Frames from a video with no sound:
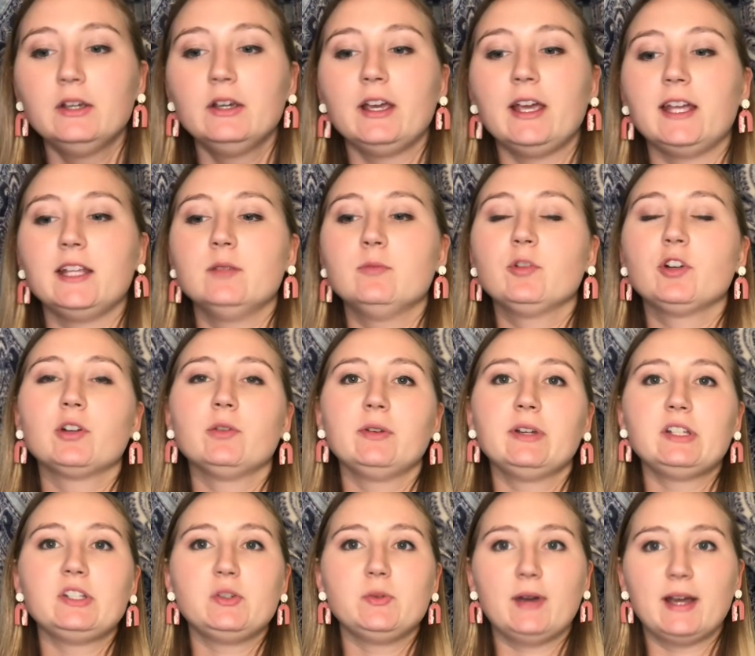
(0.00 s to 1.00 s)
and then we're going
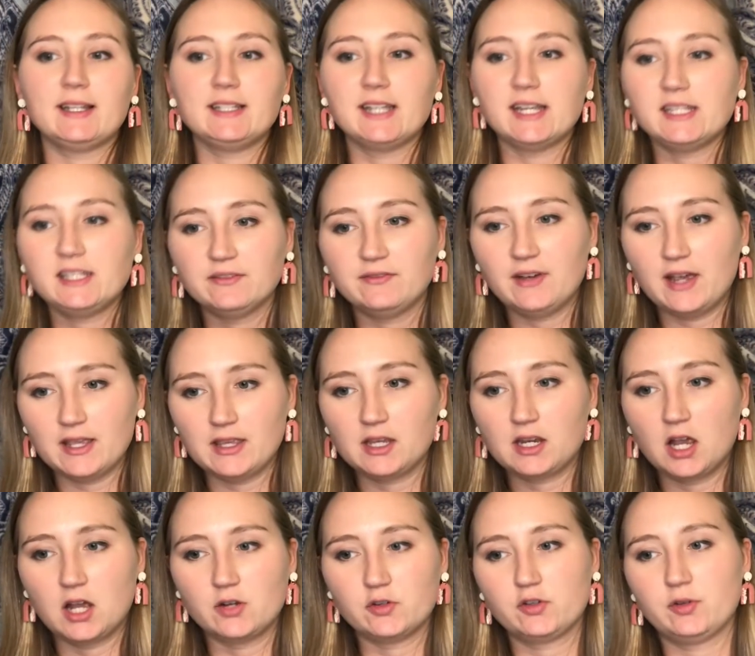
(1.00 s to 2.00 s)
to identify the
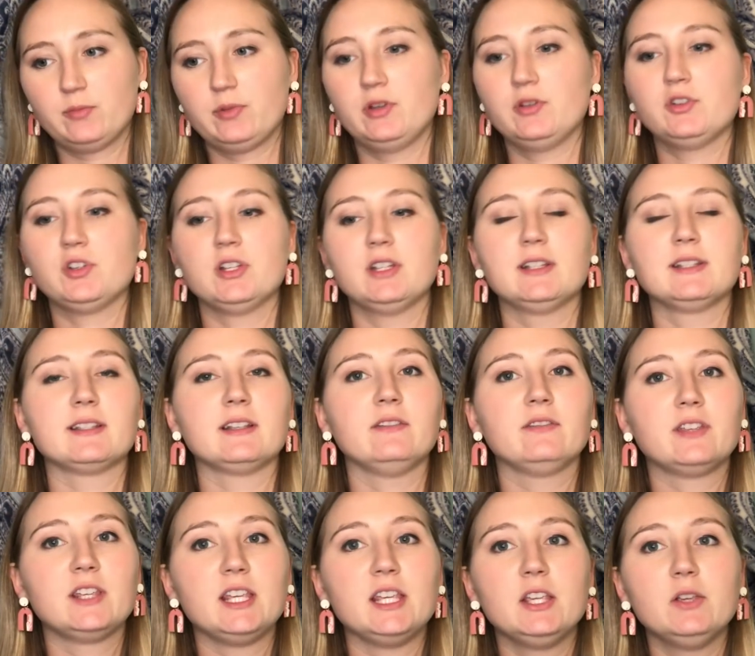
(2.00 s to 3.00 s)
contributions of
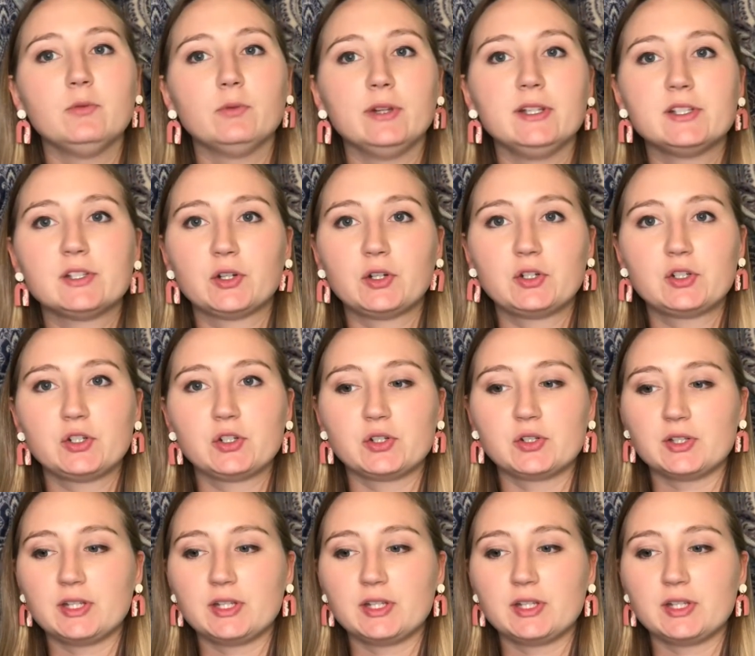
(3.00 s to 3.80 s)
key researchers